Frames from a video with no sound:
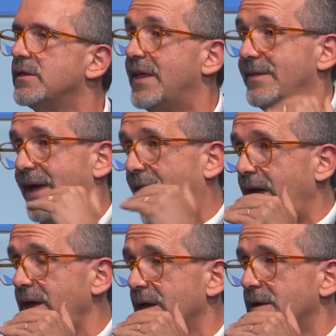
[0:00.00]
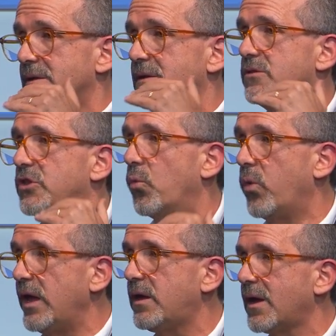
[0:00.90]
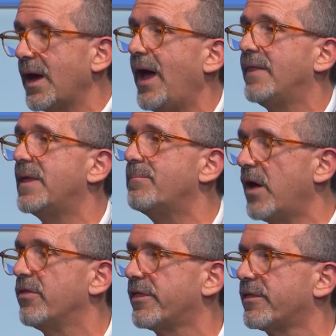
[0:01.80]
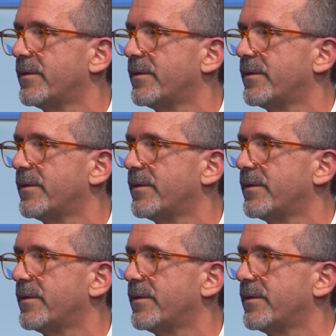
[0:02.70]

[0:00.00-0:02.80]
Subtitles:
the day, the week, and the month.